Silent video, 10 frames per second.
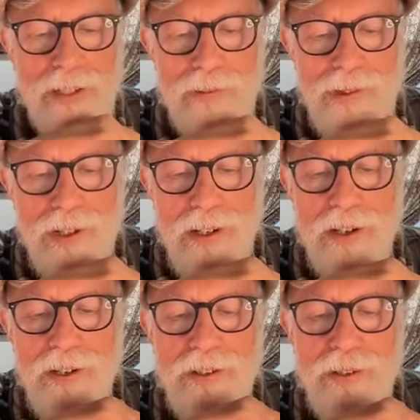it was not
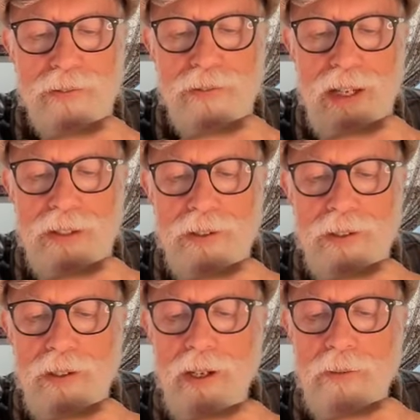hard to find
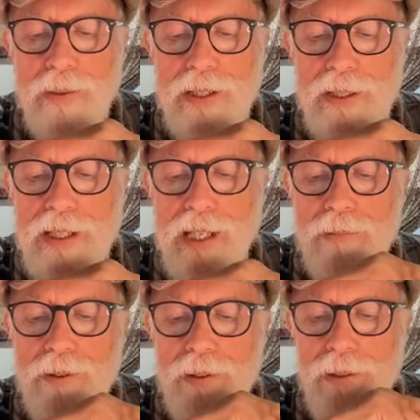her heart when it came
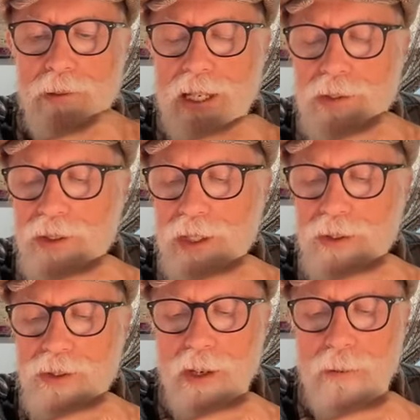to her grandson,
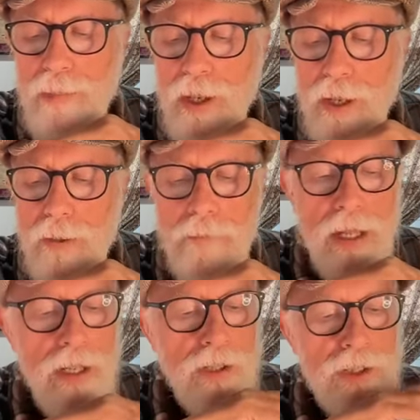Jean-Paul.
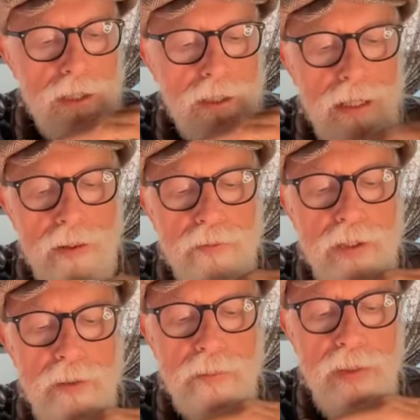She loved
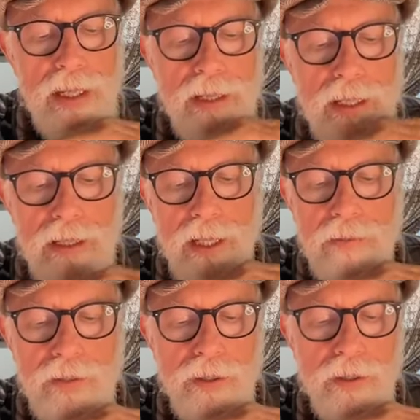him, and he
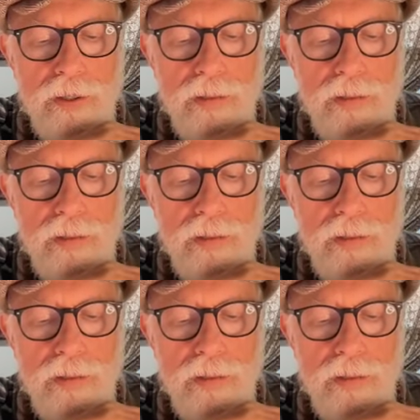loved her.